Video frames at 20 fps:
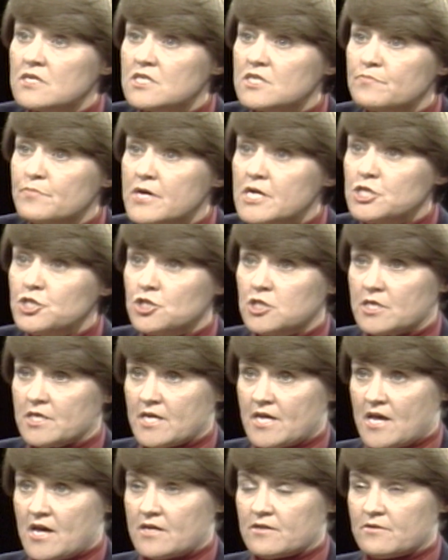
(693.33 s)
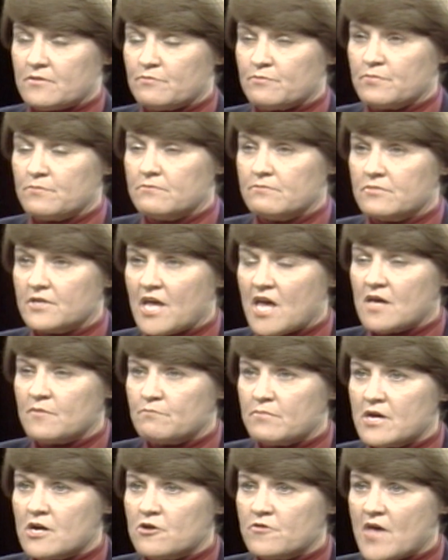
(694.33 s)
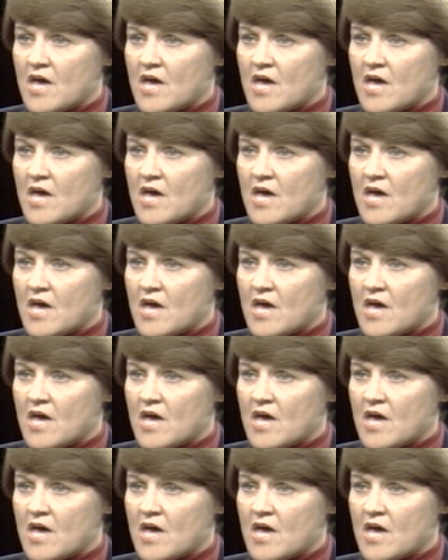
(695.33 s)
especially can't bear